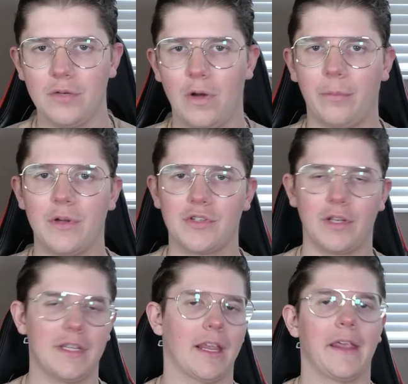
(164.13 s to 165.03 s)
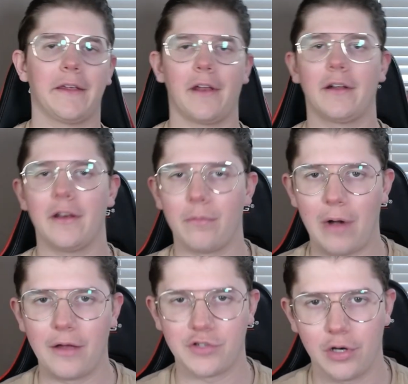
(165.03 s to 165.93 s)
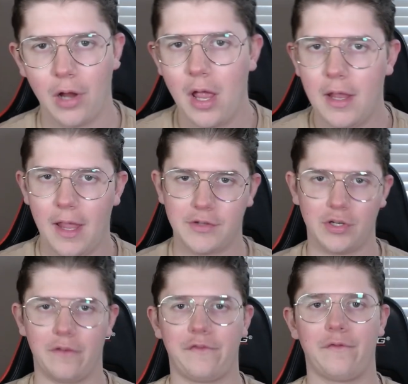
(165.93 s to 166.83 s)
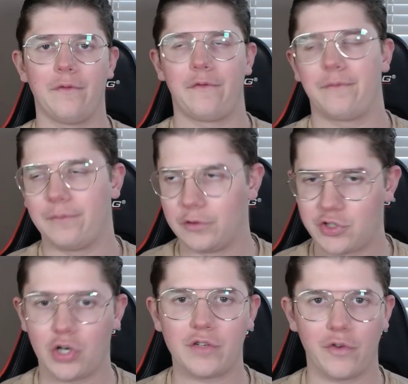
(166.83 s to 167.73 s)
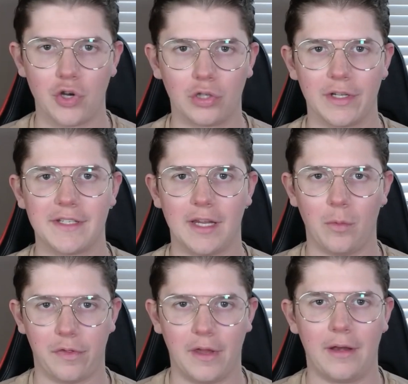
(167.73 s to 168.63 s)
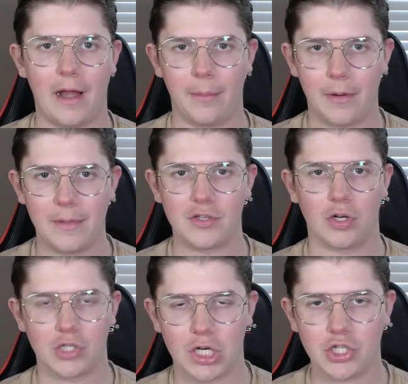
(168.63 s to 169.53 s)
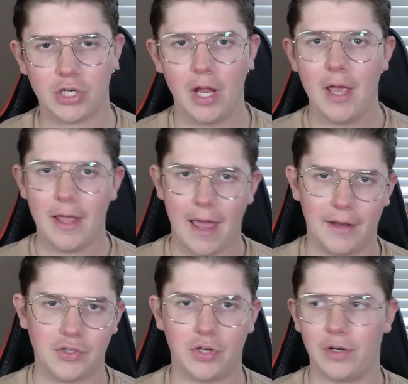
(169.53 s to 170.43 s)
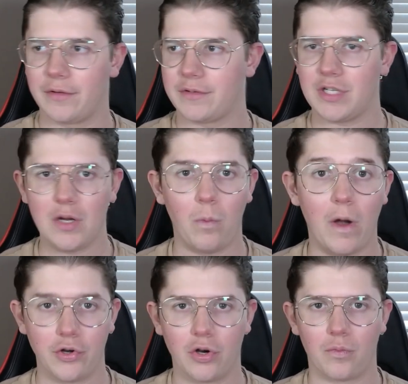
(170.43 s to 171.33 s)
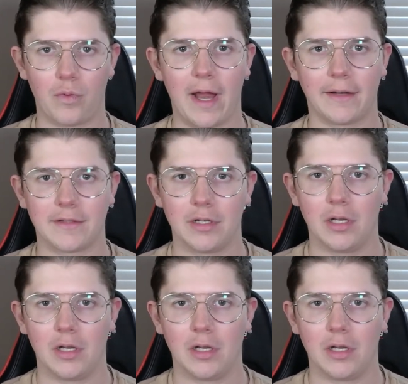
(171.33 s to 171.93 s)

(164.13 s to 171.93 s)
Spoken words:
Rankbreeze is going to take an incognito browser. It's going to search for your listing within Airbnb search engine, and it's going to see where you're ranked.